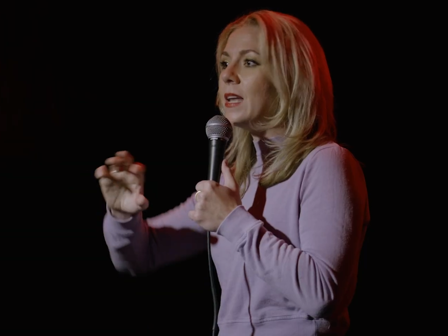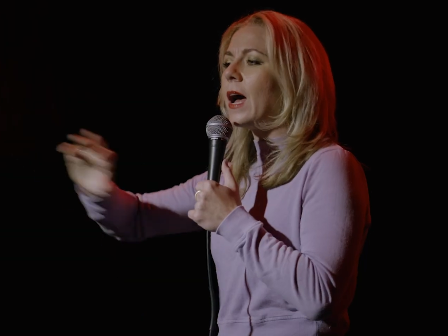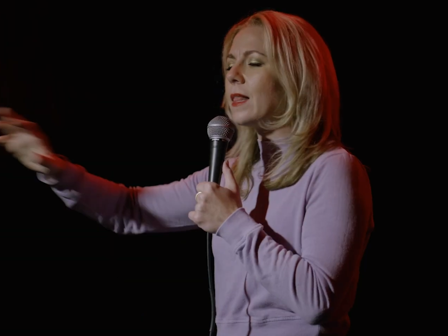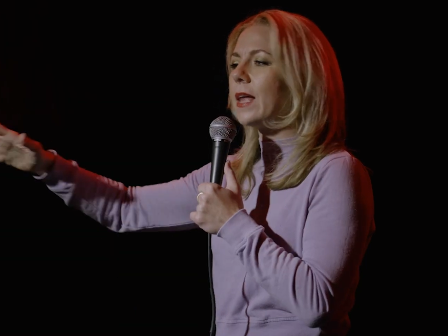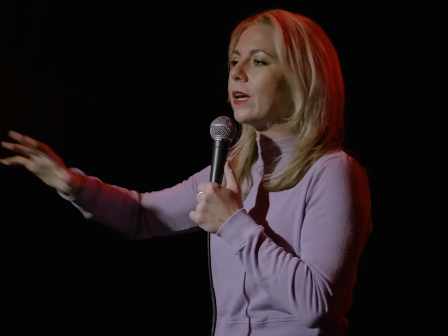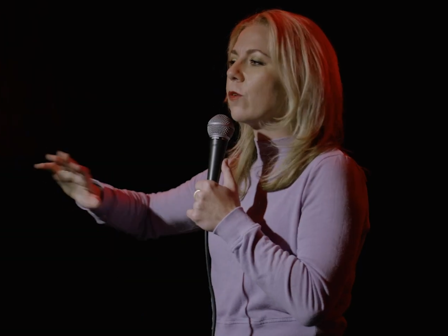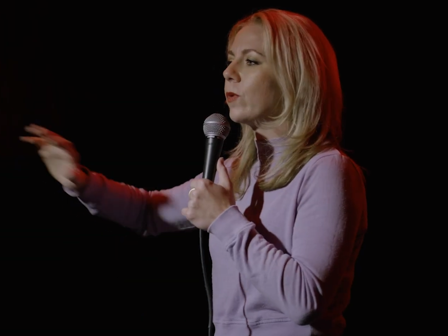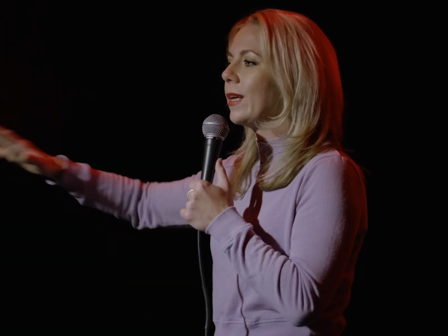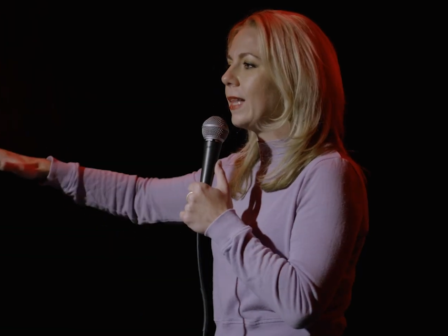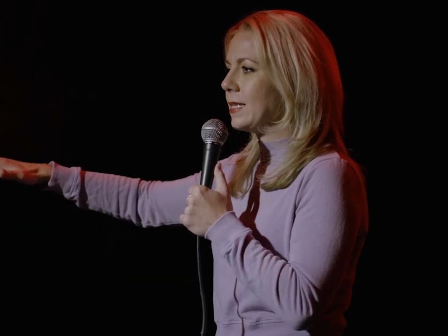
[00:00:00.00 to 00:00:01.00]
not
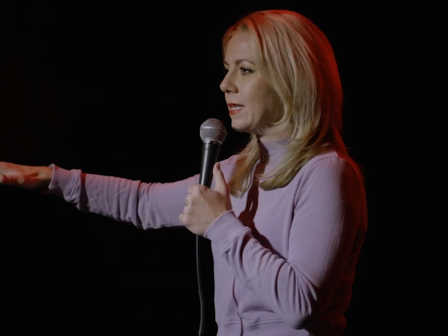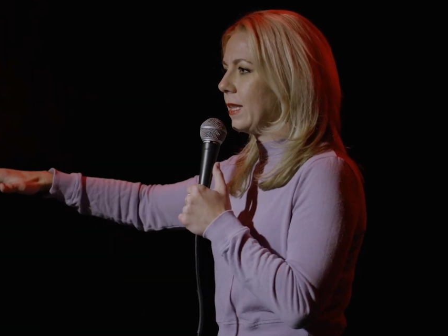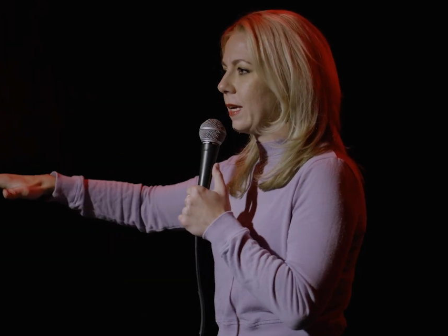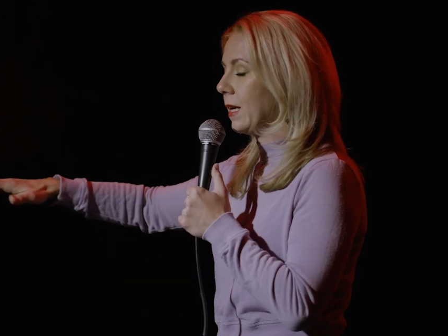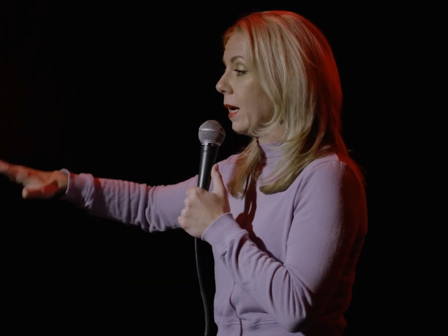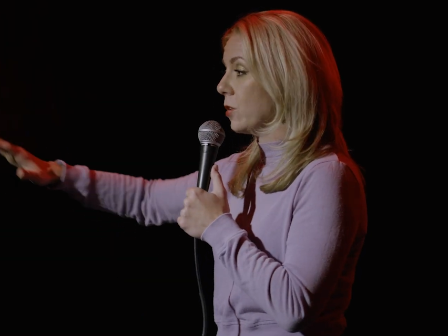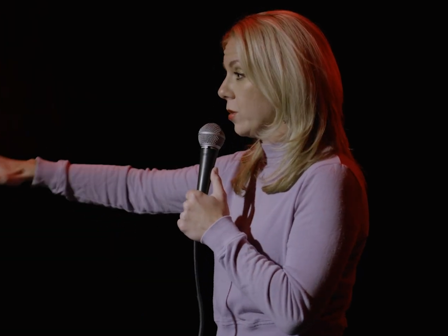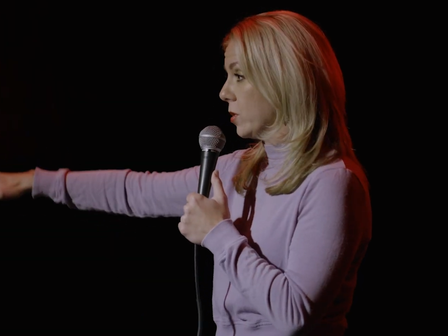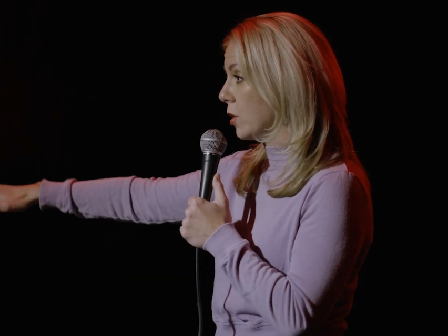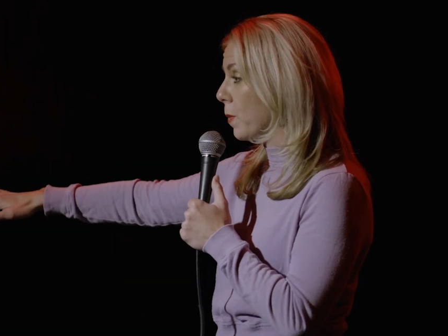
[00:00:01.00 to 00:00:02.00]
realizing the
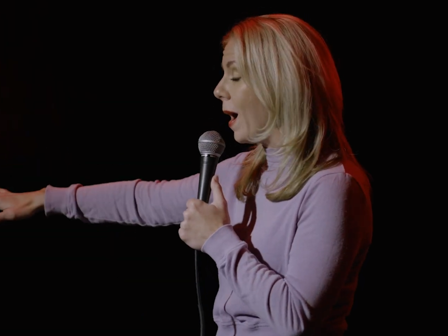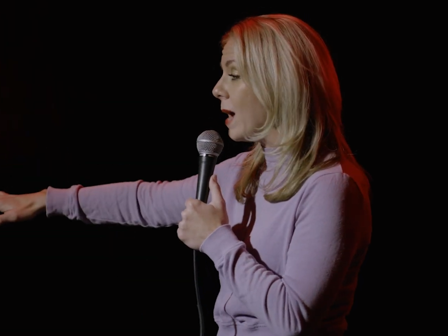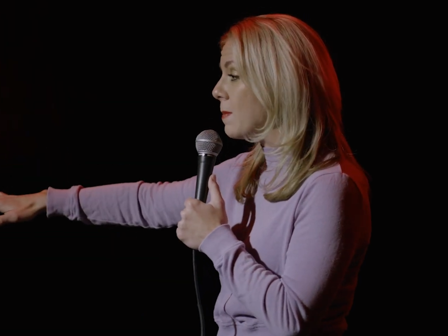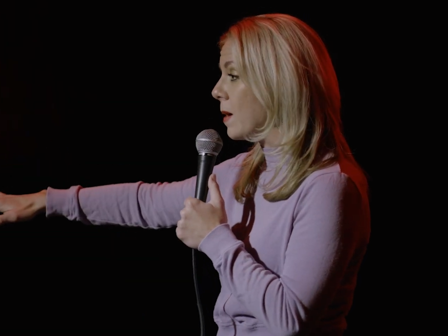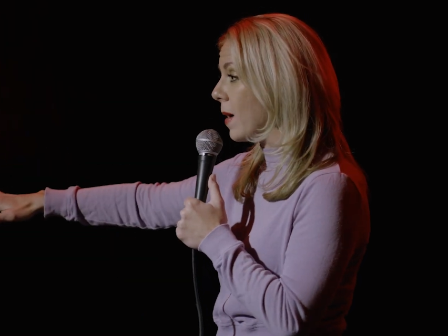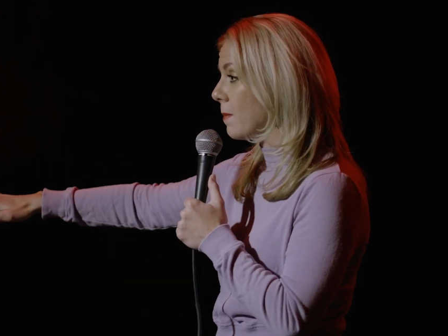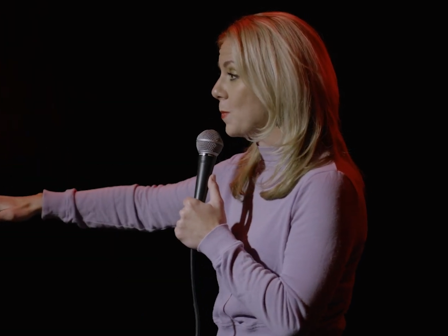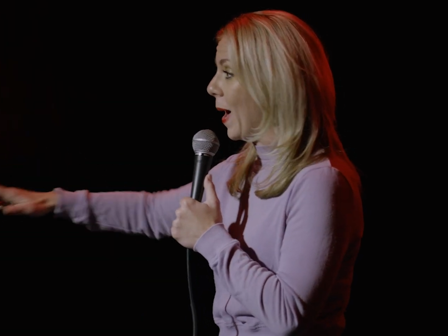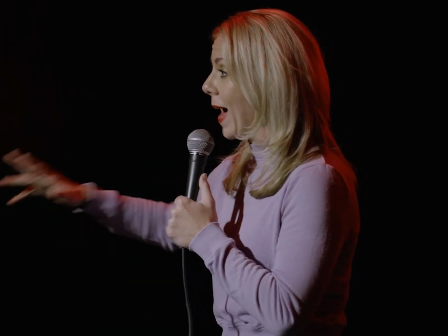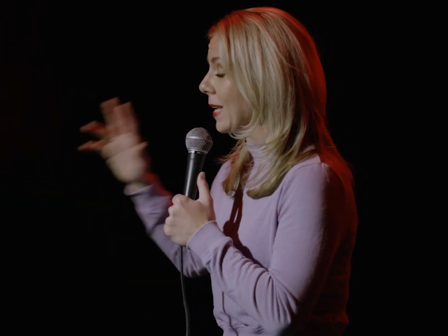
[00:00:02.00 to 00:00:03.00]
connection. So behind my
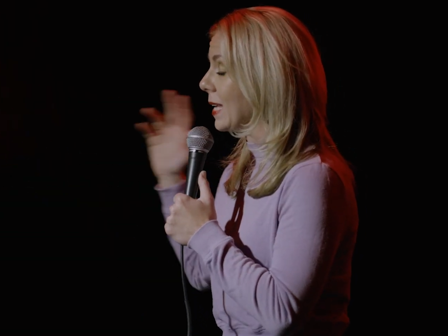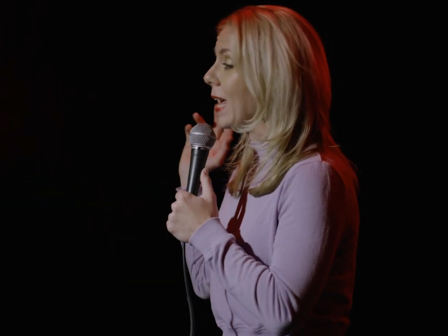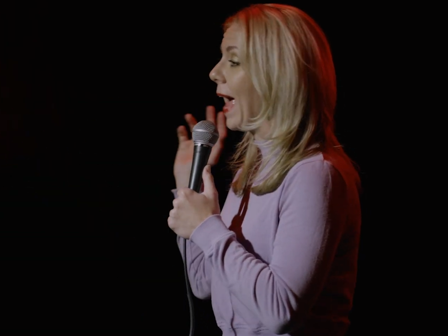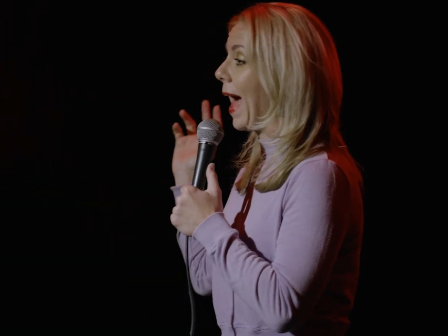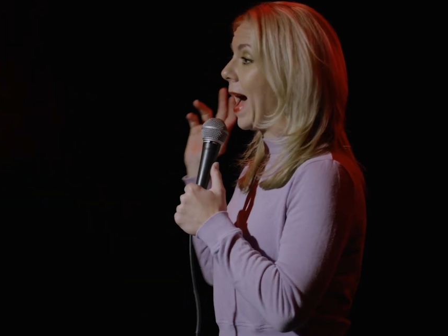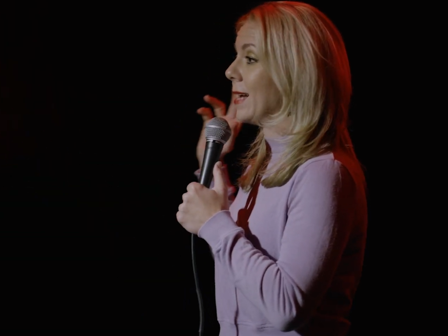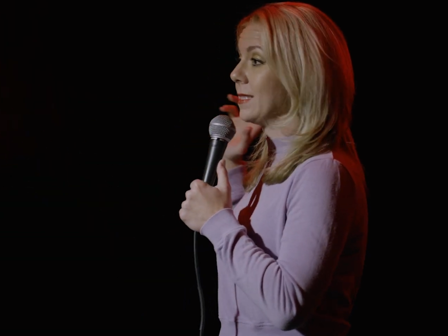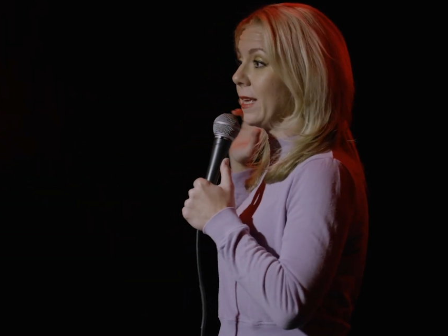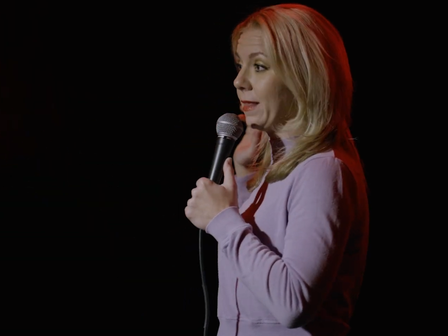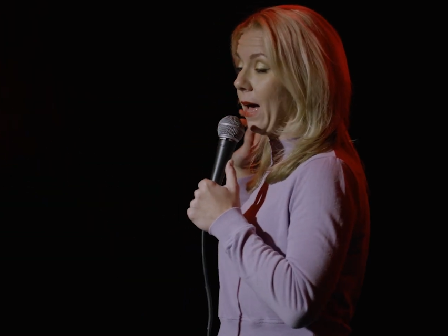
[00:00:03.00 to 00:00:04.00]
mom's back, he
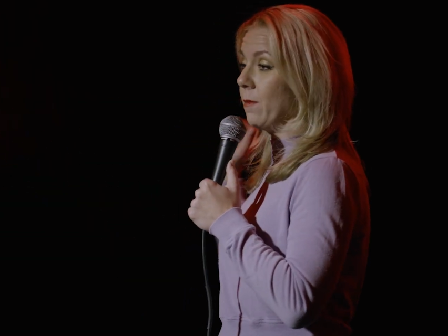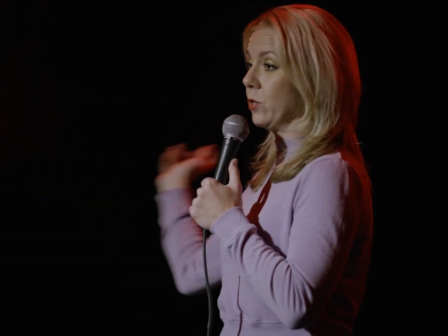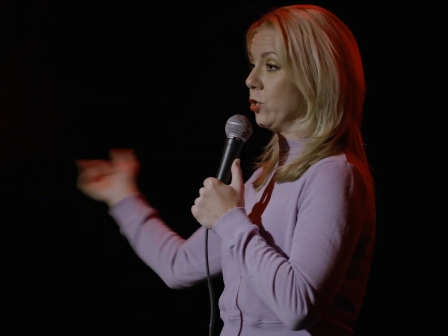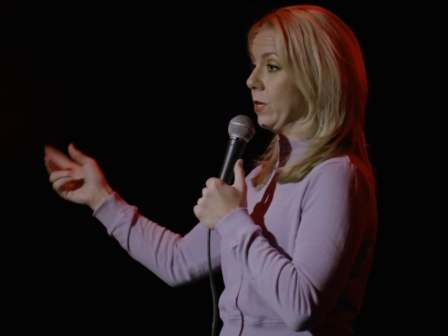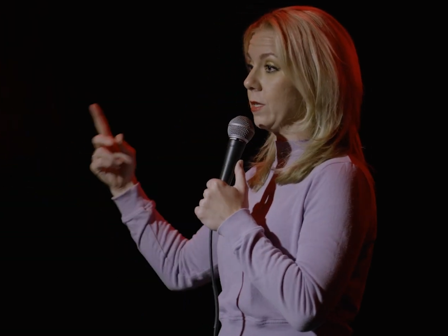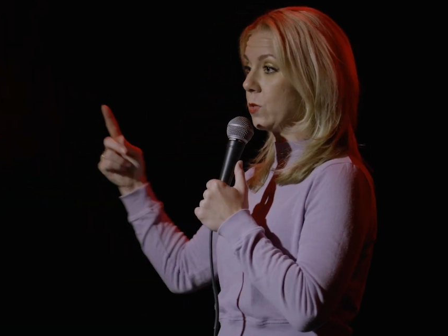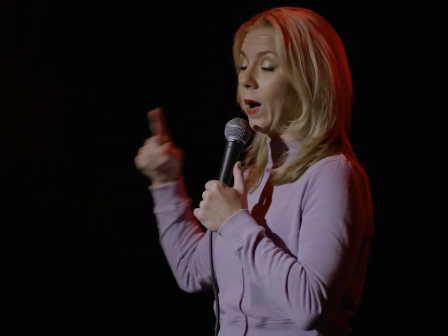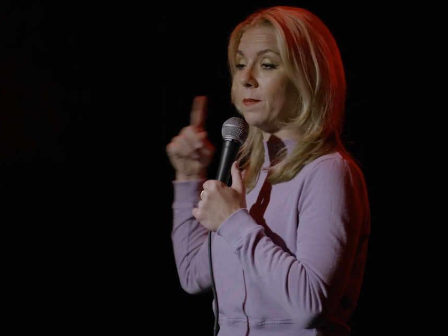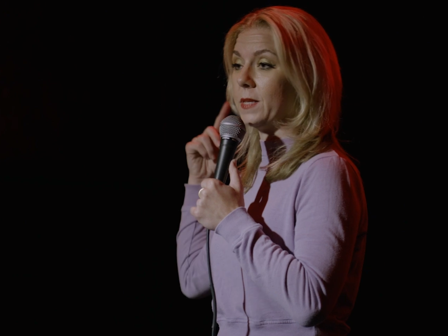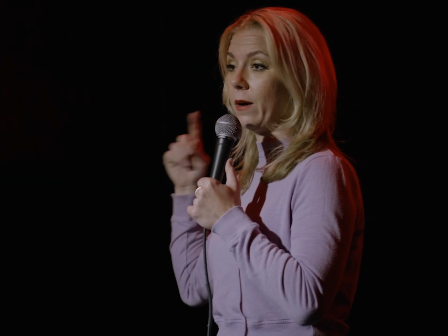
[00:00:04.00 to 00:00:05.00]
has that machine
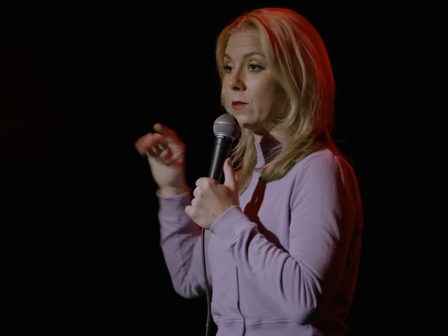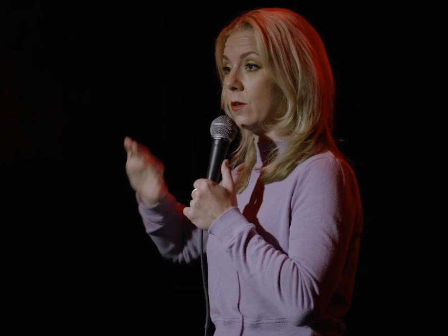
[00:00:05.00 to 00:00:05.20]
swapped out.